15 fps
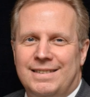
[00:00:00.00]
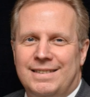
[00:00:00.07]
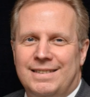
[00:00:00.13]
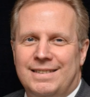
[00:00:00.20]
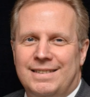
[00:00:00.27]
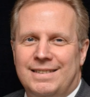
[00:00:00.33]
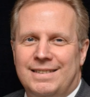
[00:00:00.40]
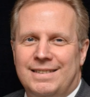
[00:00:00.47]

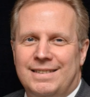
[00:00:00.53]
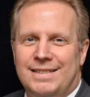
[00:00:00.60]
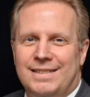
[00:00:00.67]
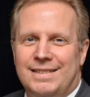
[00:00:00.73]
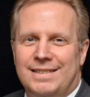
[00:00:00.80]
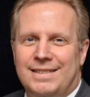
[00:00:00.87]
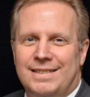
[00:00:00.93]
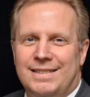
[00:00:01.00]

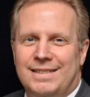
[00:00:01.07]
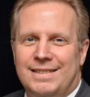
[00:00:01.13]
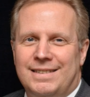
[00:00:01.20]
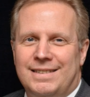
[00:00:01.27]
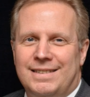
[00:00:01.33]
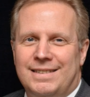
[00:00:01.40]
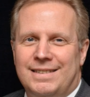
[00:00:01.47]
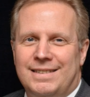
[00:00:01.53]

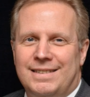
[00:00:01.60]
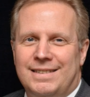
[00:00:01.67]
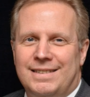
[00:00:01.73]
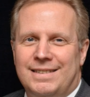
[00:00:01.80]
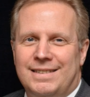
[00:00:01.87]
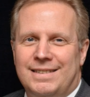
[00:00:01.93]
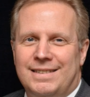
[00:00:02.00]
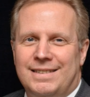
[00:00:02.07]

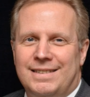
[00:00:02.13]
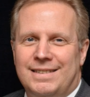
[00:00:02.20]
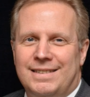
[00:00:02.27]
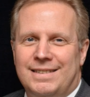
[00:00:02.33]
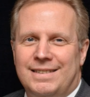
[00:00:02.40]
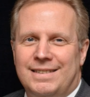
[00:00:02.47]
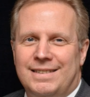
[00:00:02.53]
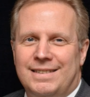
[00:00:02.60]

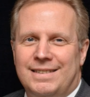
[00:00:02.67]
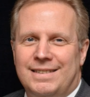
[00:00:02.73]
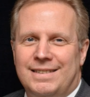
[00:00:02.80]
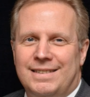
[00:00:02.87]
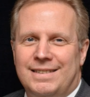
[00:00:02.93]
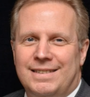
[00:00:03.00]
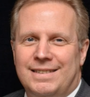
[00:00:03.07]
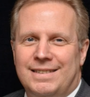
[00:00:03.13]

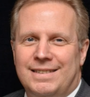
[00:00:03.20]
[no speech]